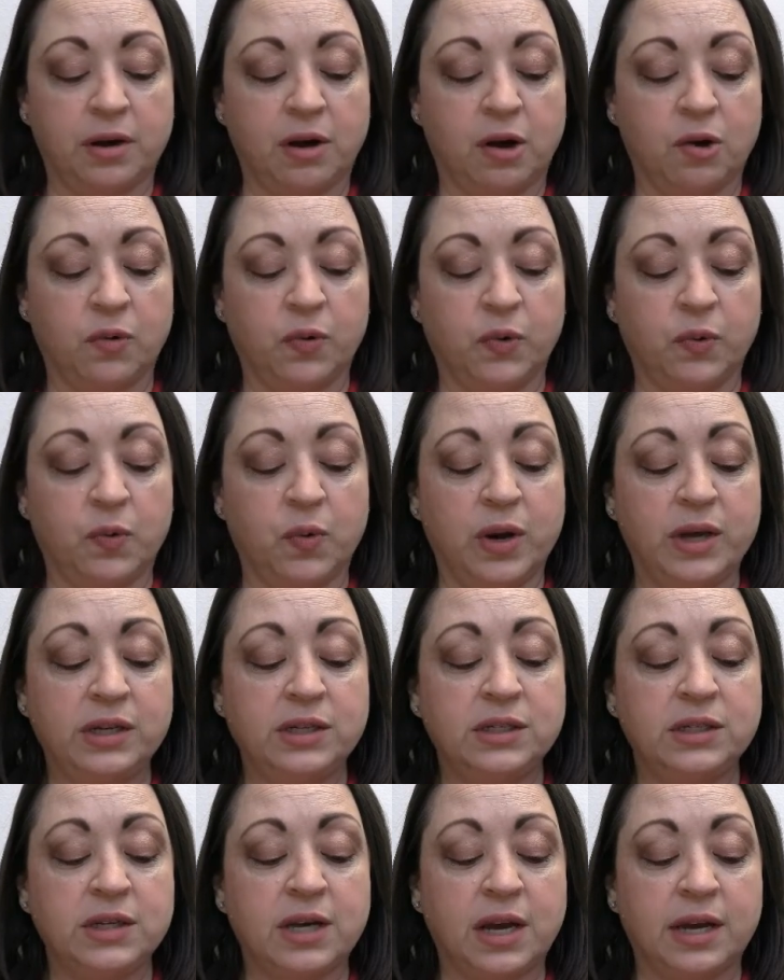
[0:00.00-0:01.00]
Aru
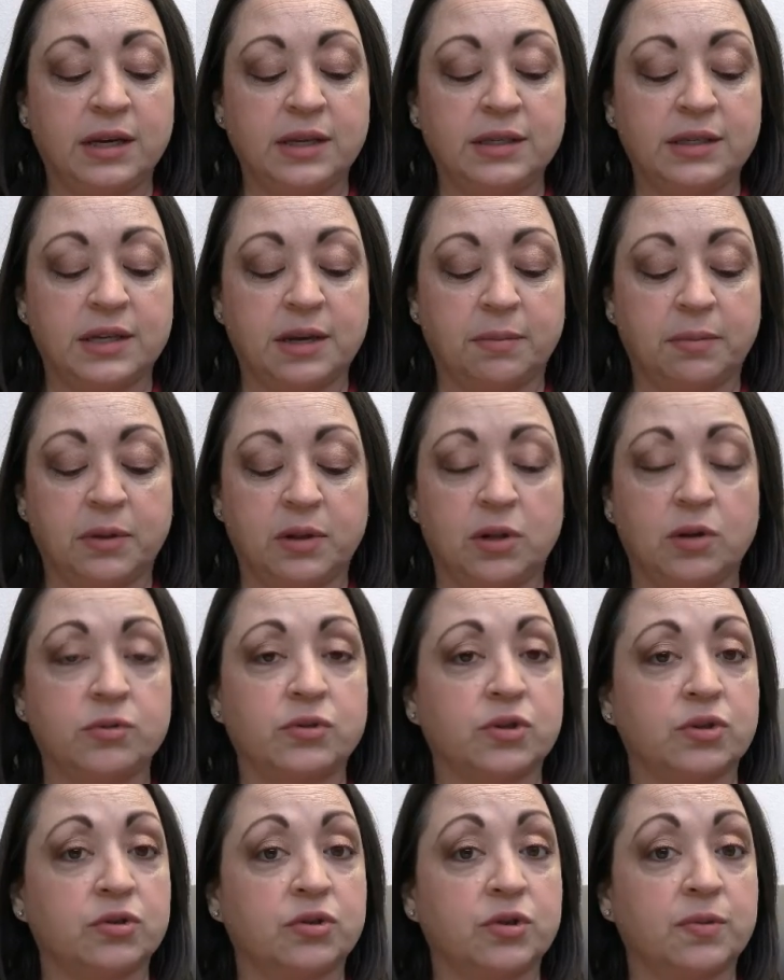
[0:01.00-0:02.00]
one tiny step
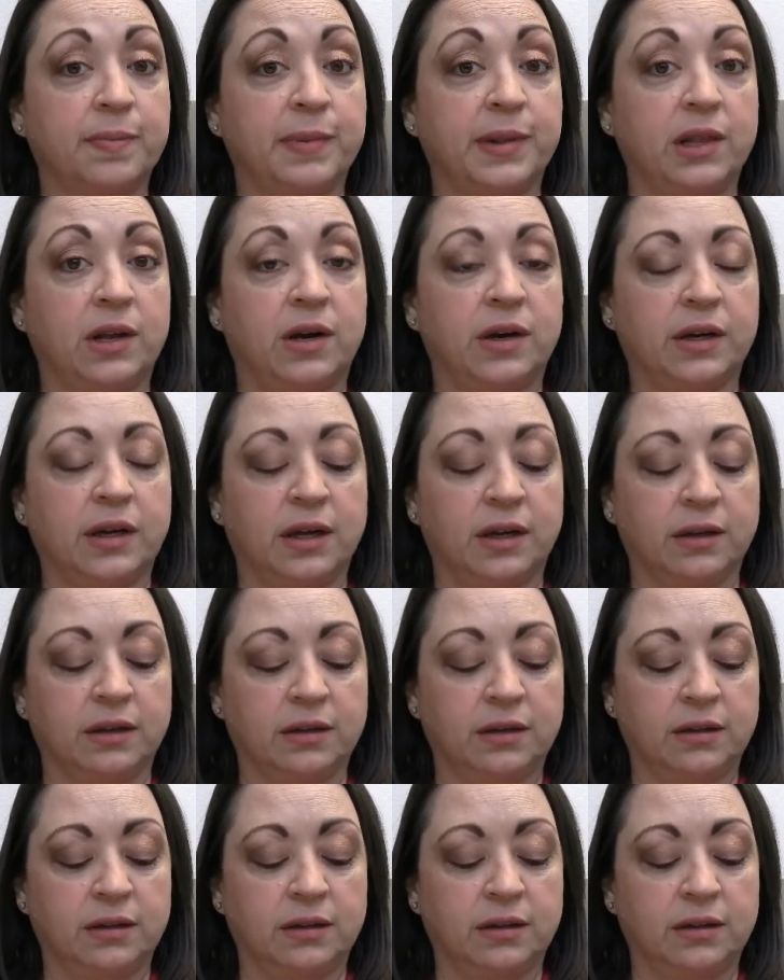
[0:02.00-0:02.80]
closer to belonging.